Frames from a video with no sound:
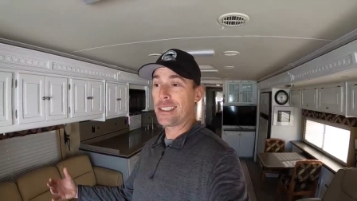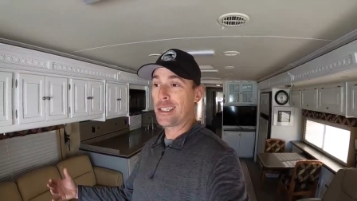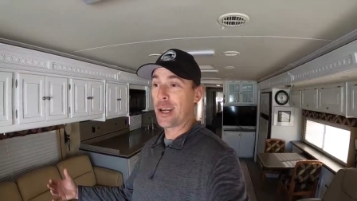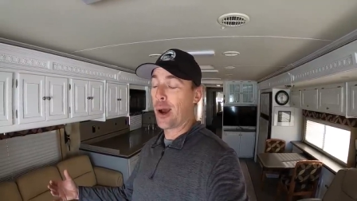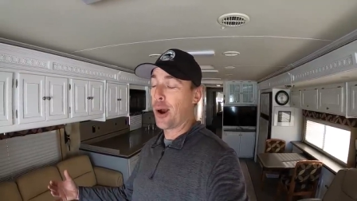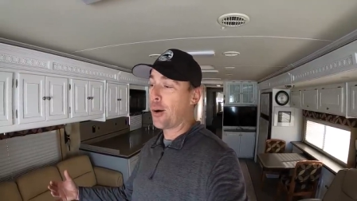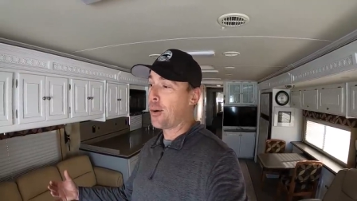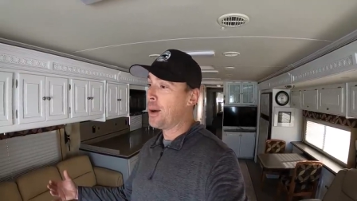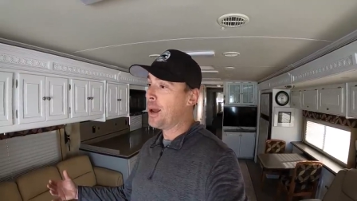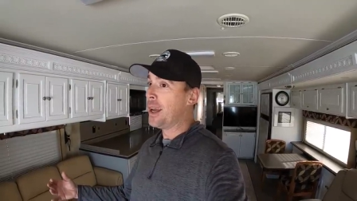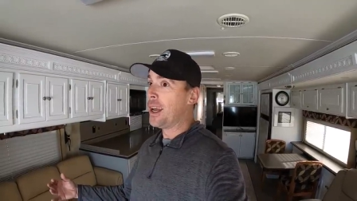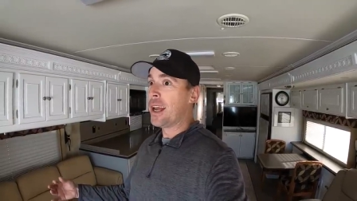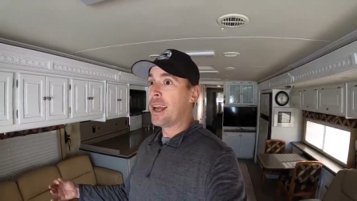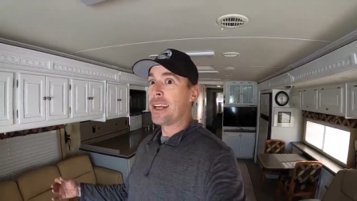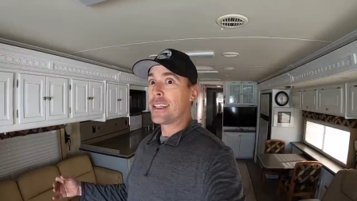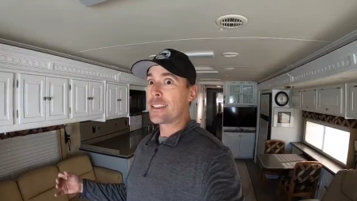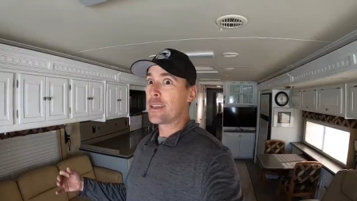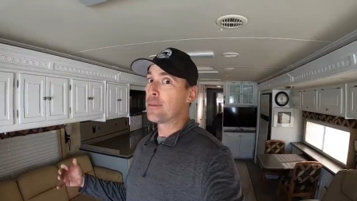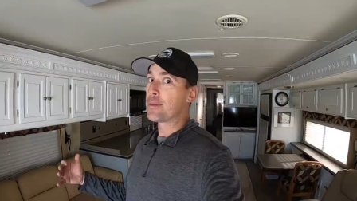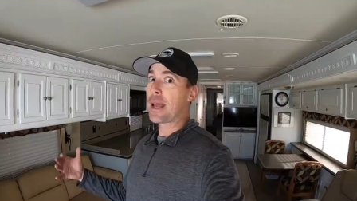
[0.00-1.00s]
So
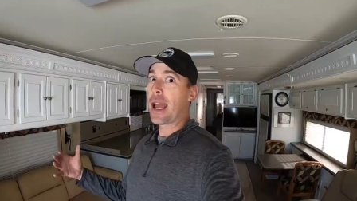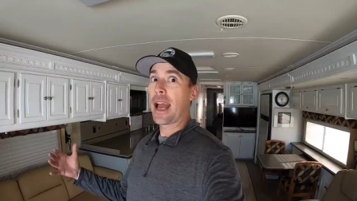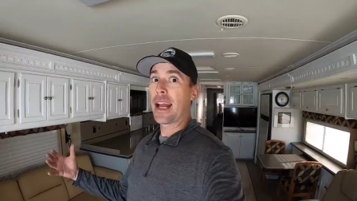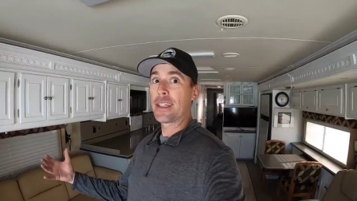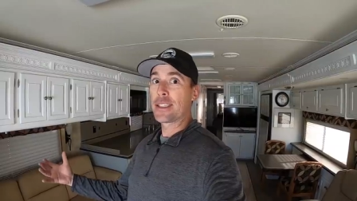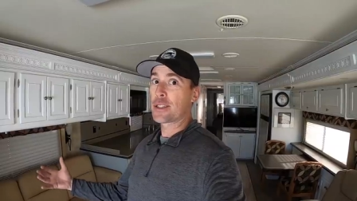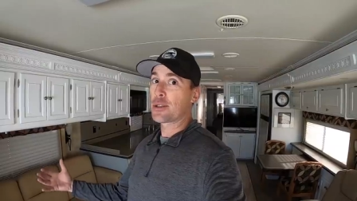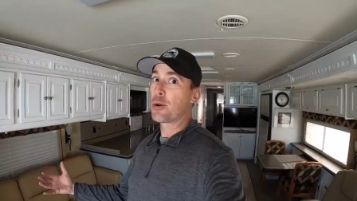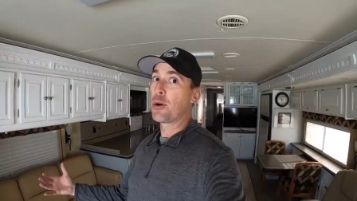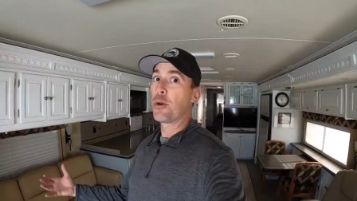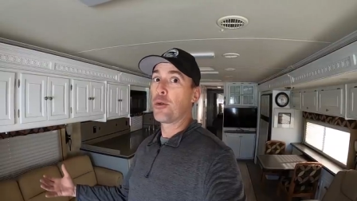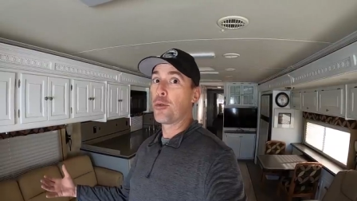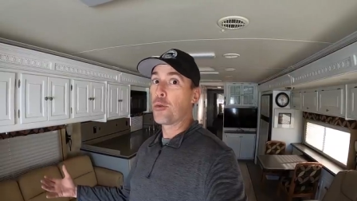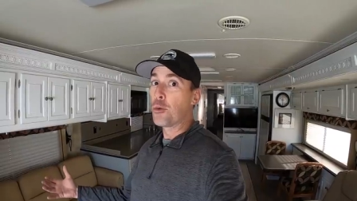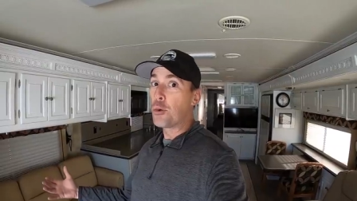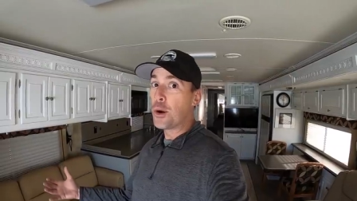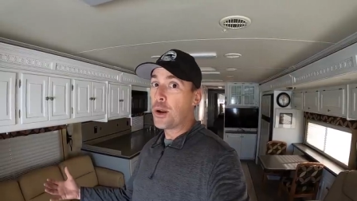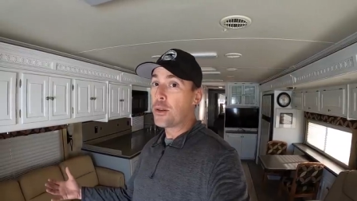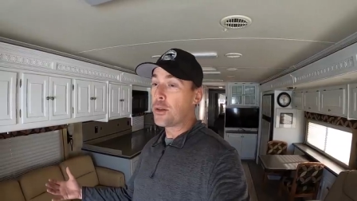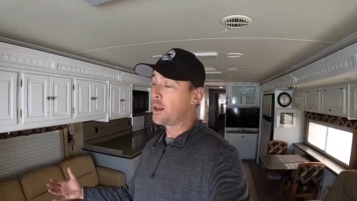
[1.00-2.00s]
some guys threw a
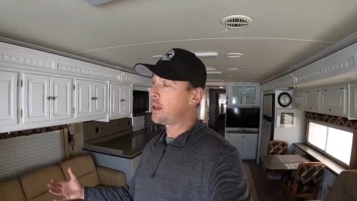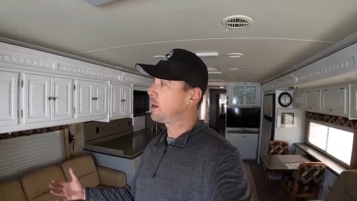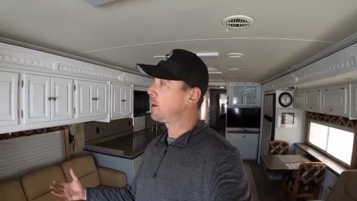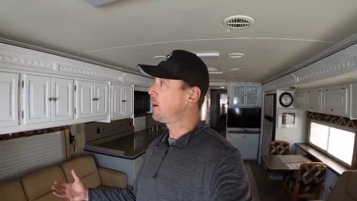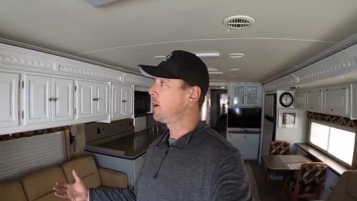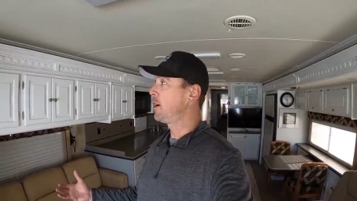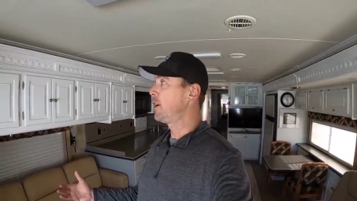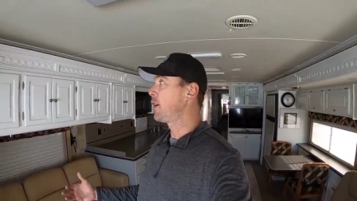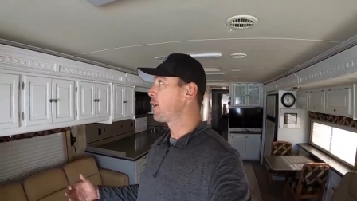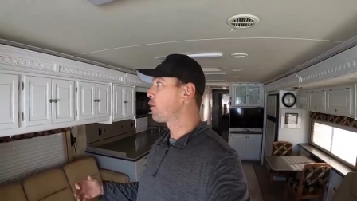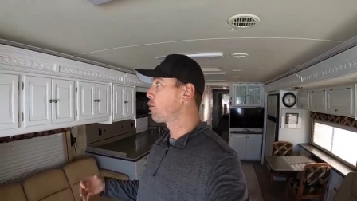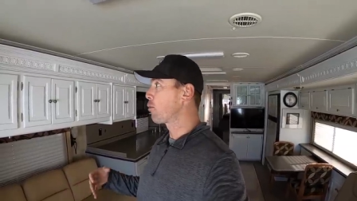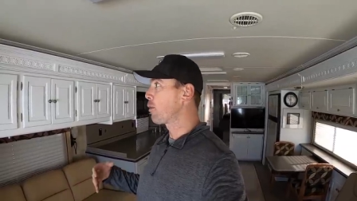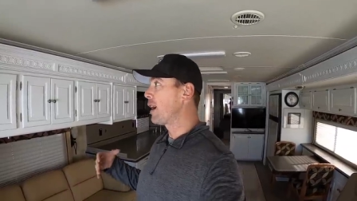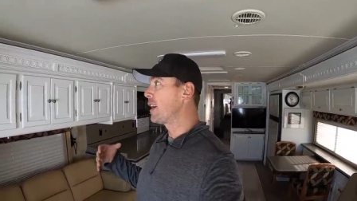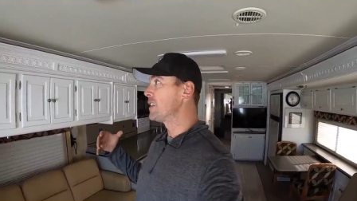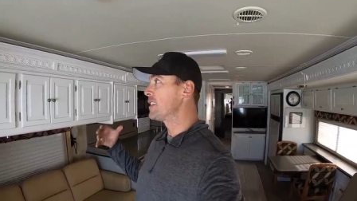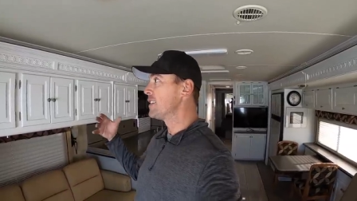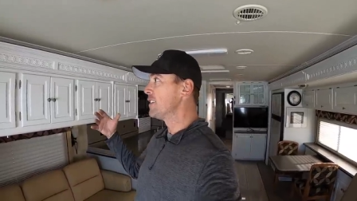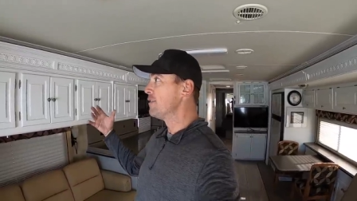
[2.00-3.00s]
really good
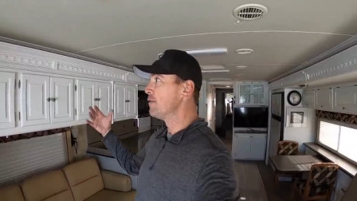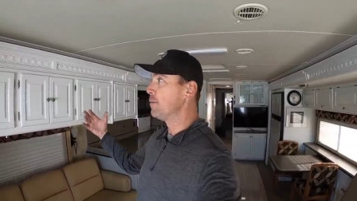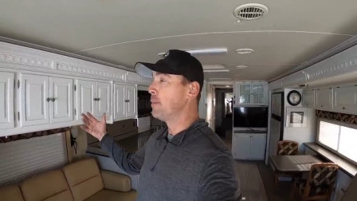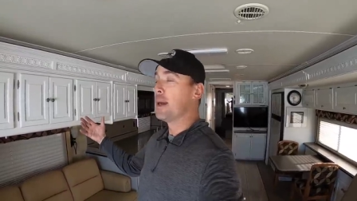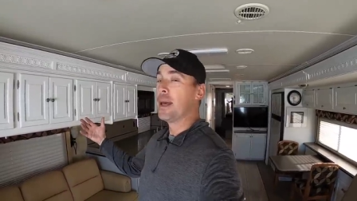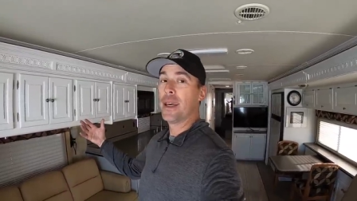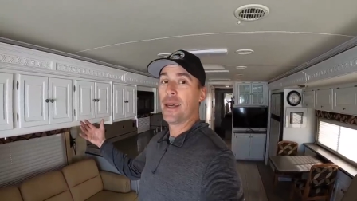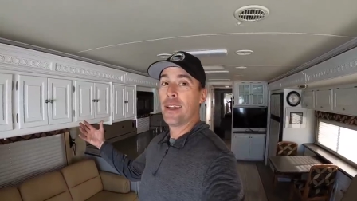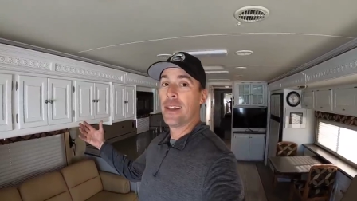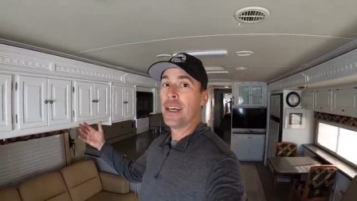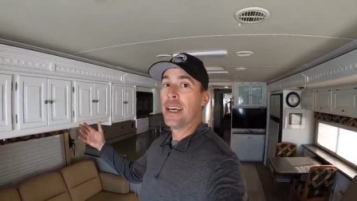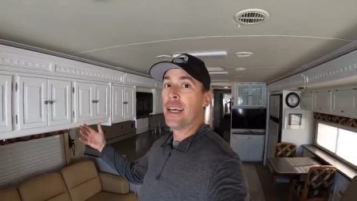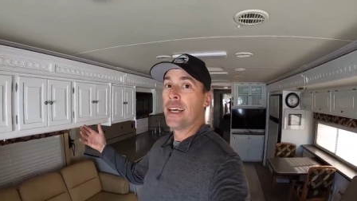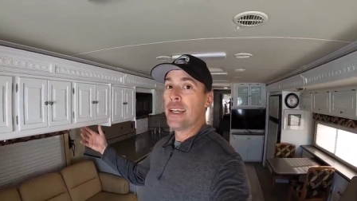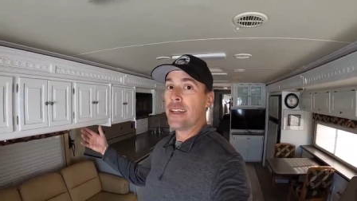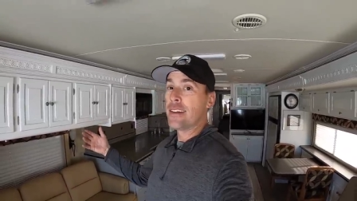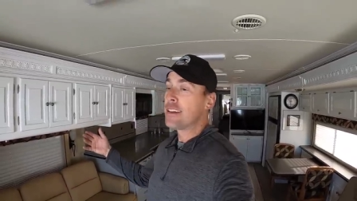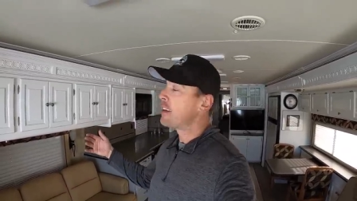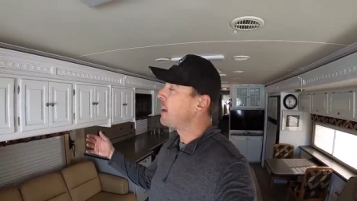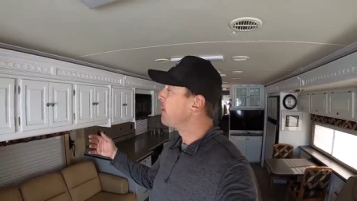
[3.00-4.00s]
aggressive bid
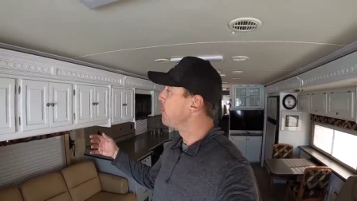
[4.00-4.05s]
to